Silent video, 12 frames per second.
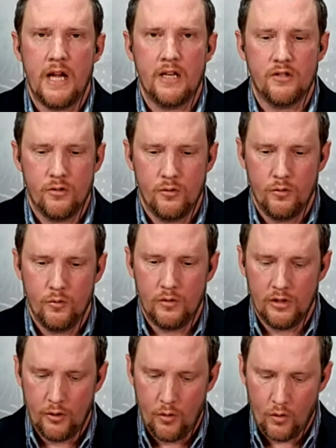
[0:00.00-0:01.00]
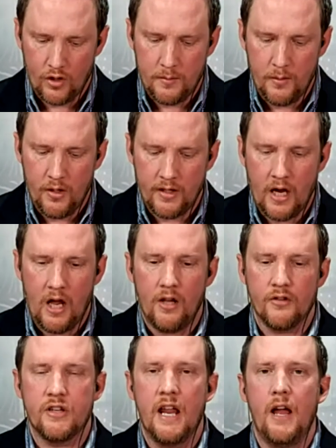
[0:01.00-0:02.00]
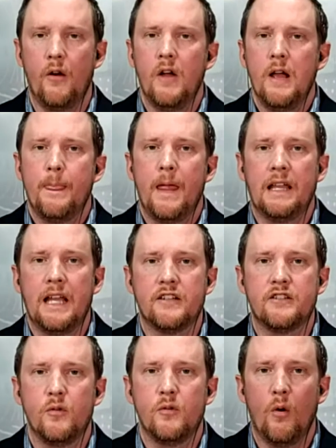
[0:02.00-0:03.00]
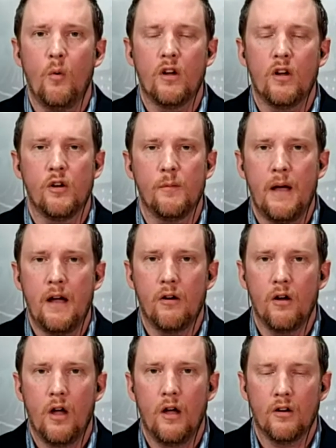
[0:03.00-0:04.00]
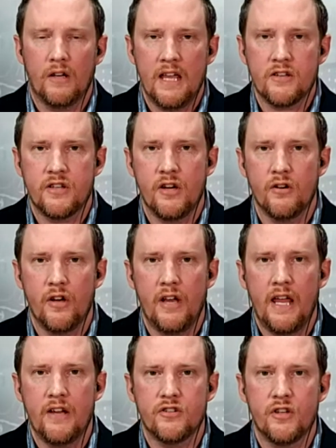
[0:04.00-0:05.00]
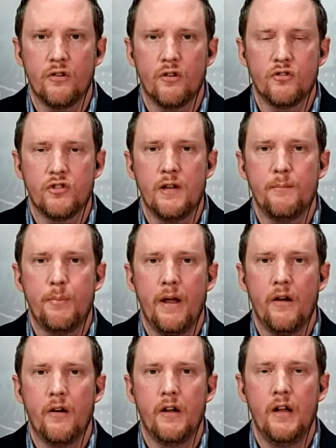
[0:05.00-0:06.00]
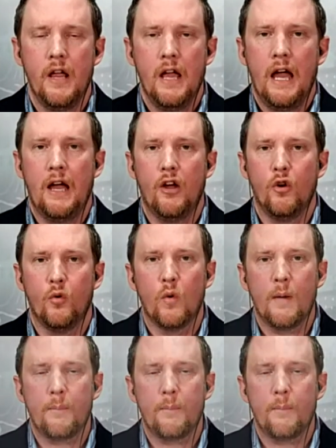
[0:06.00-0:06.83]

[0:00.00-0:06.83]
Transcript: pertaining to Lenoir Community College. Now, I'd like to welcome our guest here today, Senator Jim Perry, who